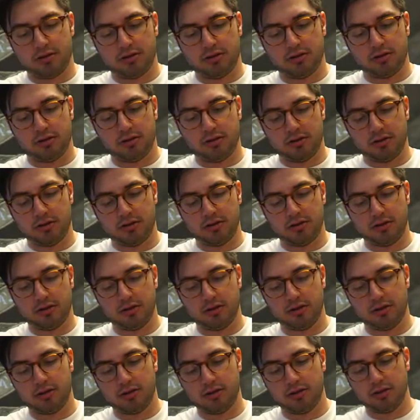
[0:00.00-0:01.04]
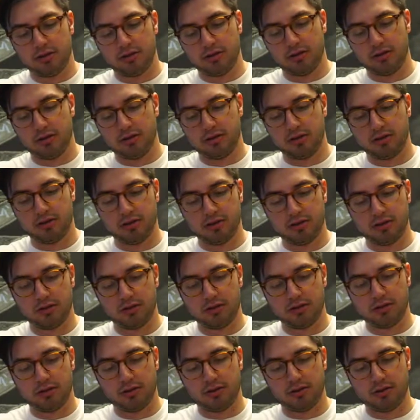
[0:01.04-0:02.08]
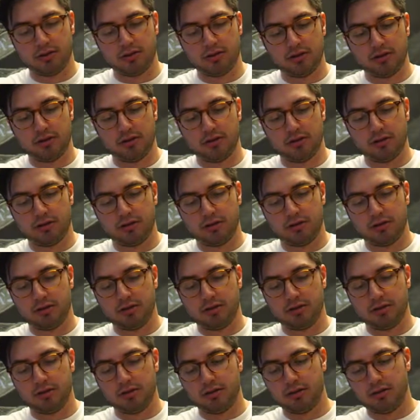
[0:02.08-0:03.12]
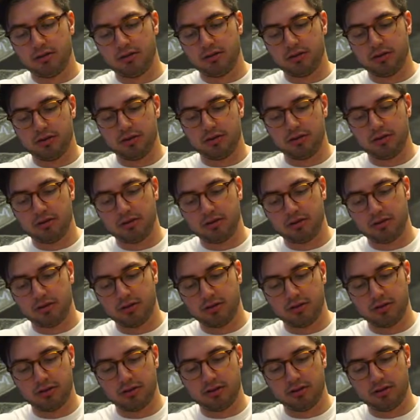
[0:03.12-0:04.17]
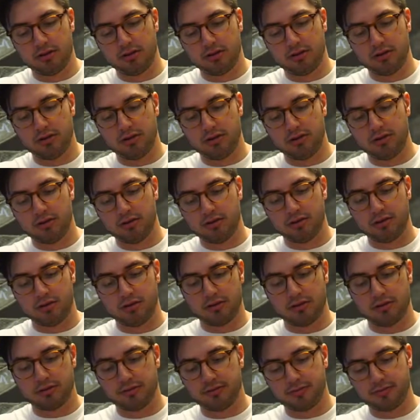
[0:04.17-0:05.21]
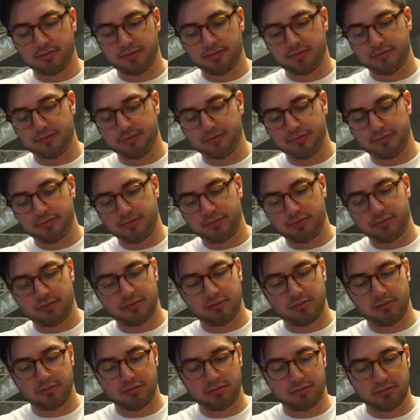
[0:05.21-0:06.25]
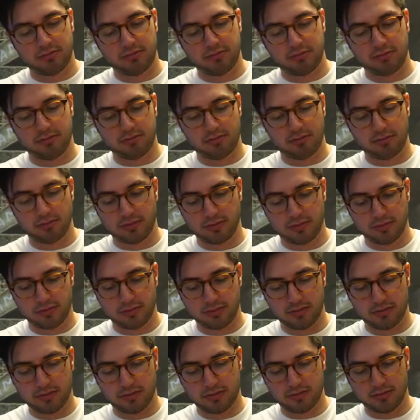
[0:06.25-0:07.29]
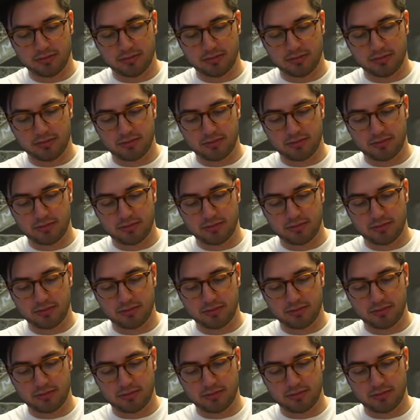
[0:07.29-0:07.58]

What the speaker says: Nothing is said.